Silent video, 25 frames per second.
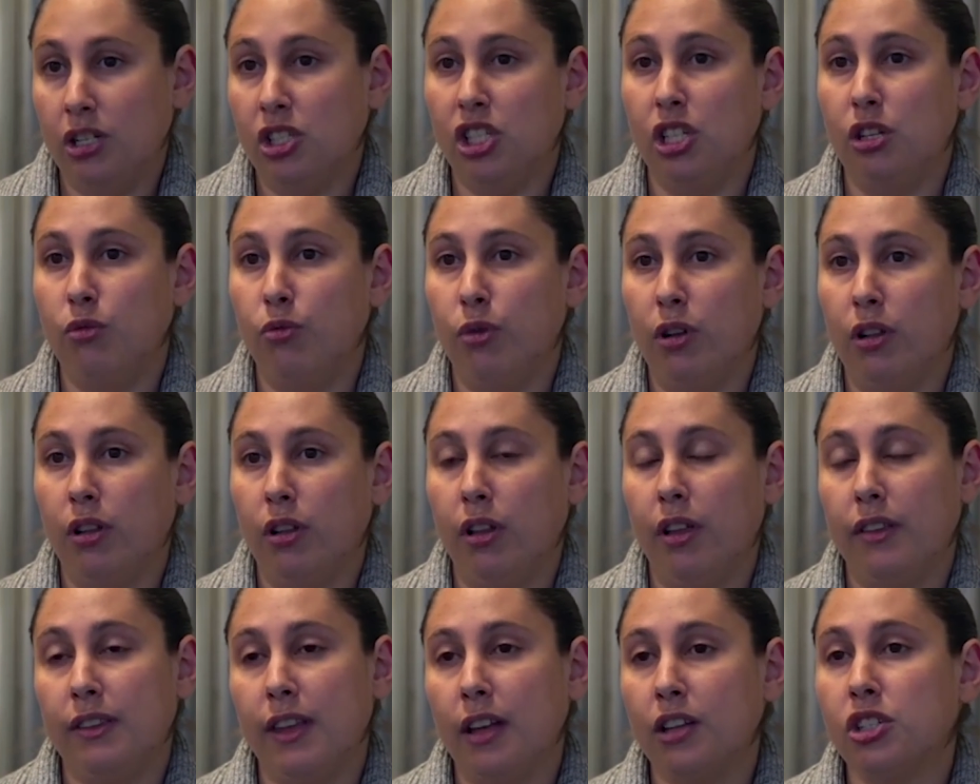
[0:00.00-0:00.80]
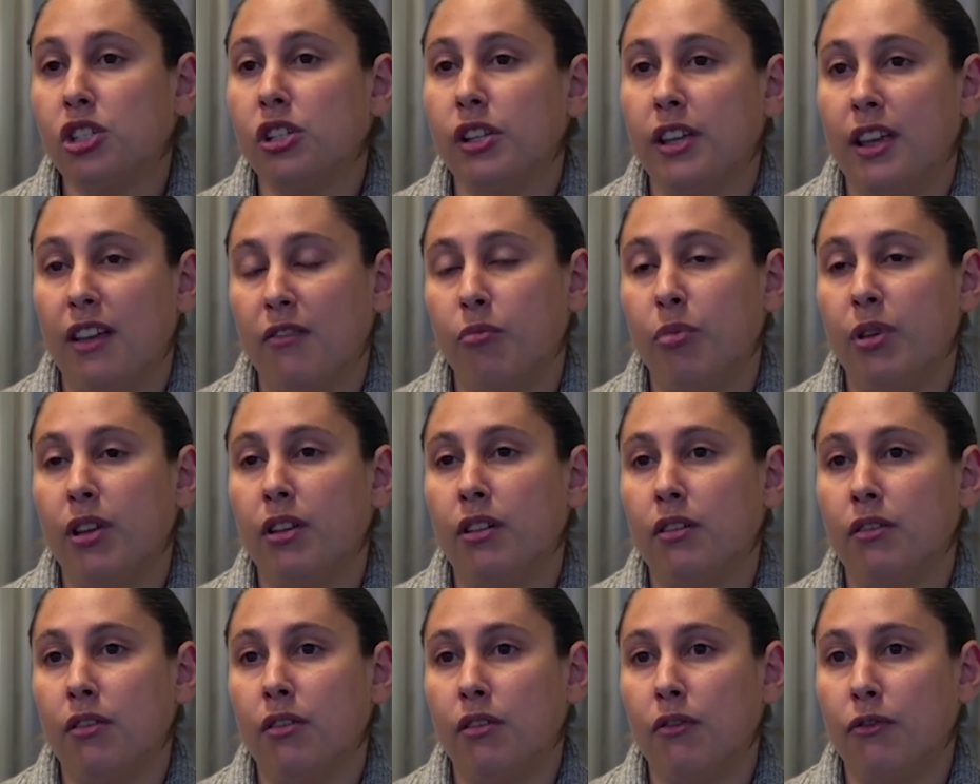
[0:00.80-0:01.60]
and she will essentially have
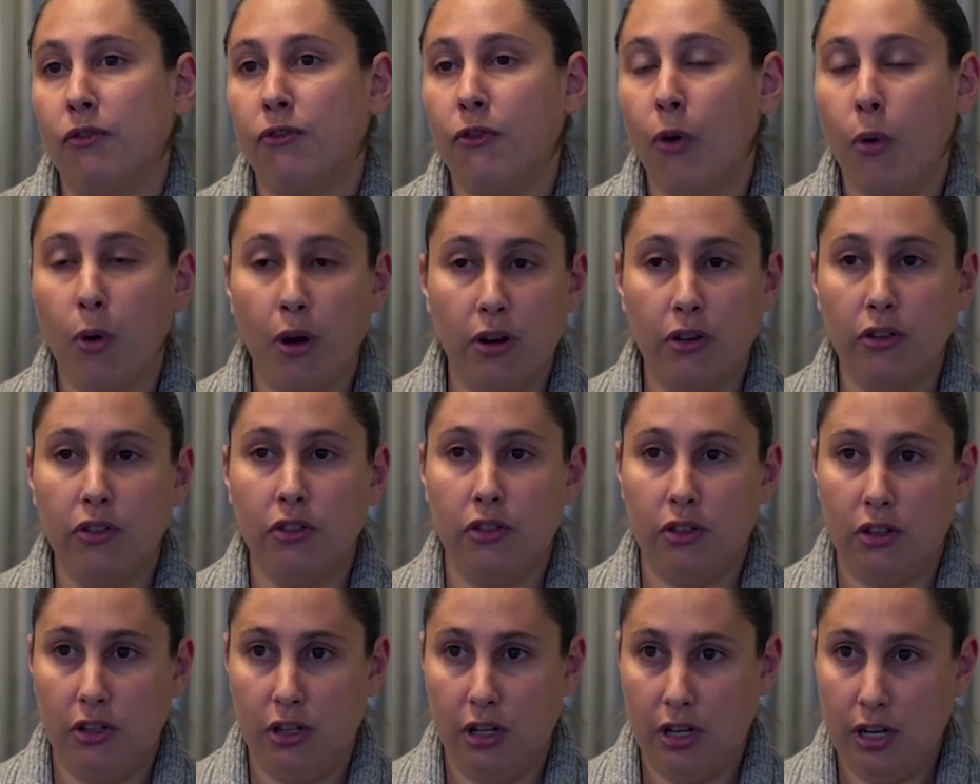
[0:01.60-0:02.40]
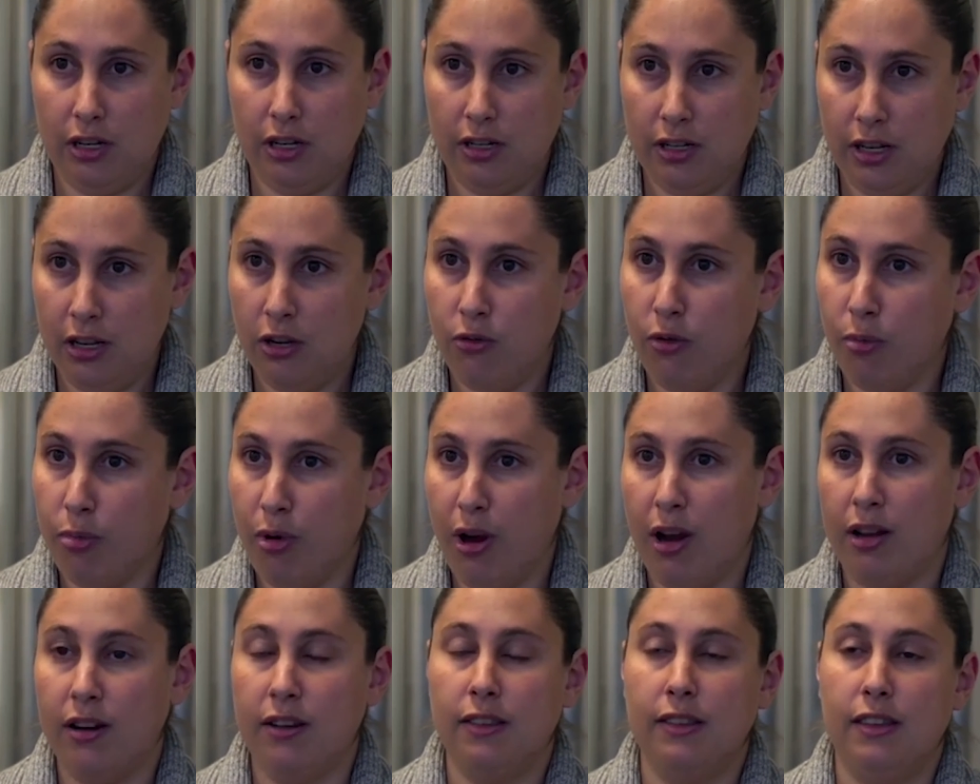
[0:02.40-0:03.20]
been forced to continue a
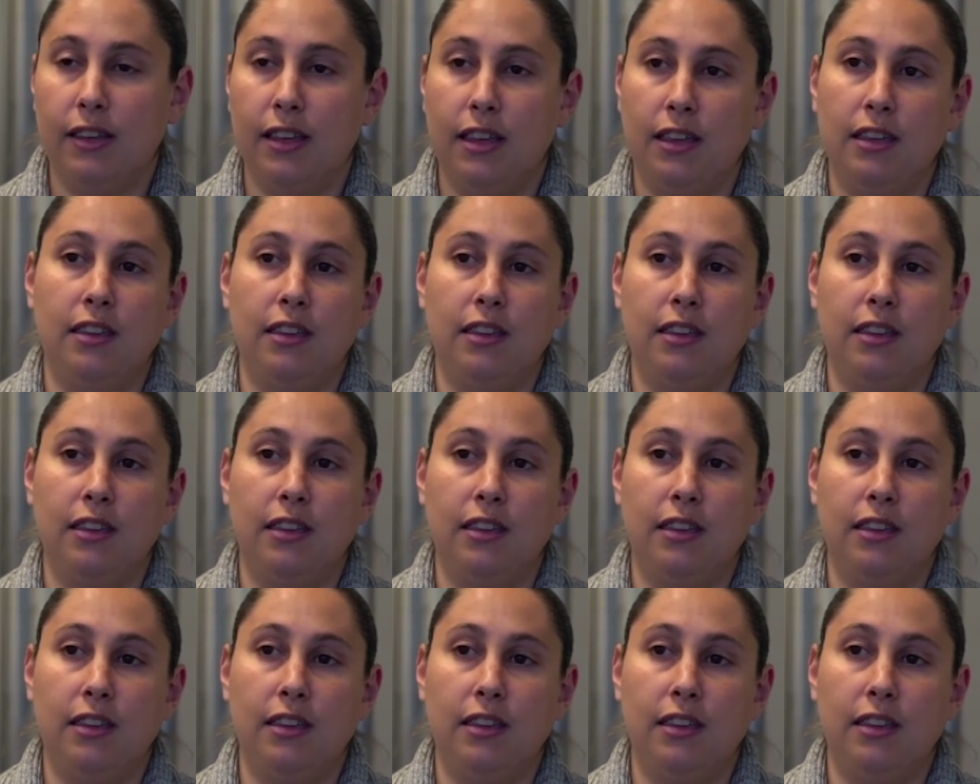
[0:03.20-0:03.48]
pregnancy